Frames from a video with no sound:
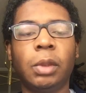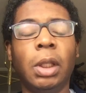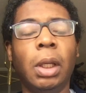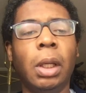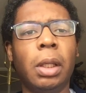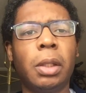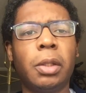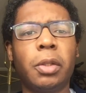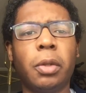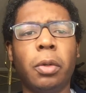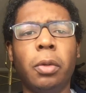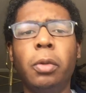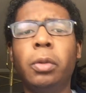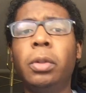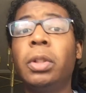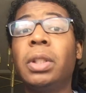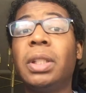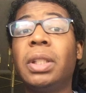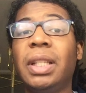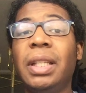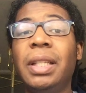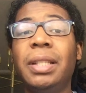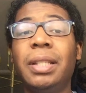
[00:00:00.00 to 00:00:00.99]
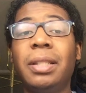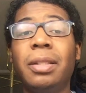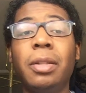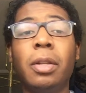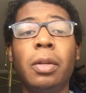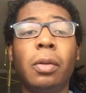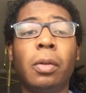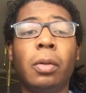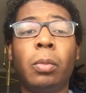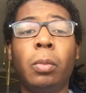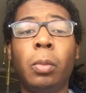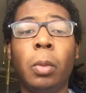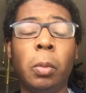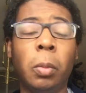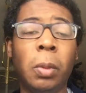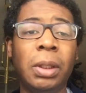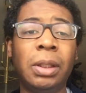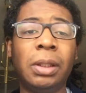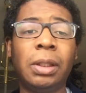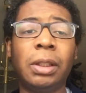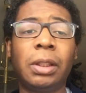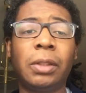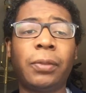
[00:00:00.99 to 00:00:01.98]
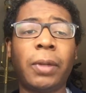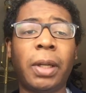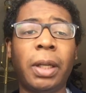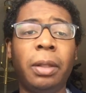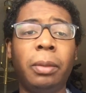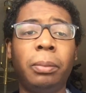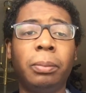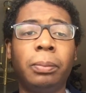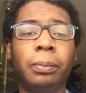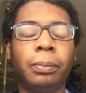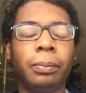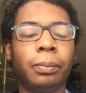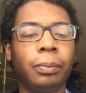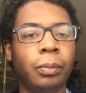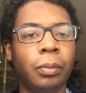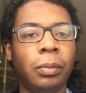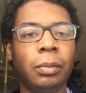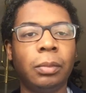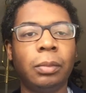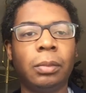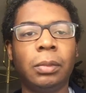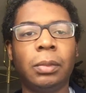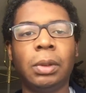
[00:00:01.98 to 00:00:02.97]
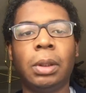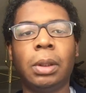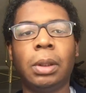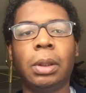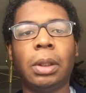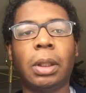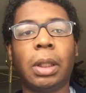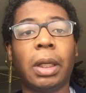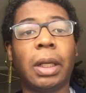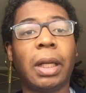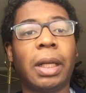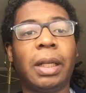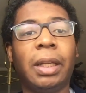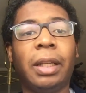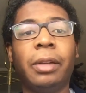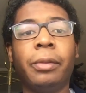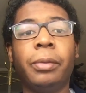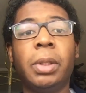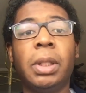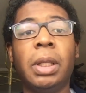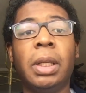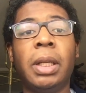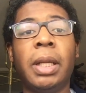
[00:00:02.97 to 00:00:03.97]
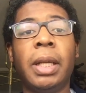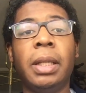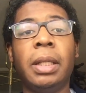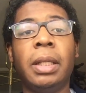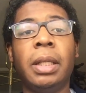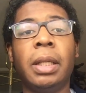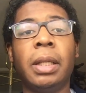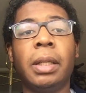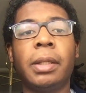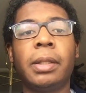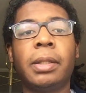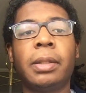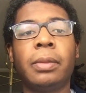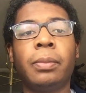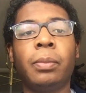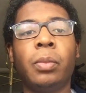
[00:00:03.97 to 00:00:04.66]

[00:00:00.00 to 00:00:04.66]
So who does East know will win this fight? I got to give it to Nate Diaz.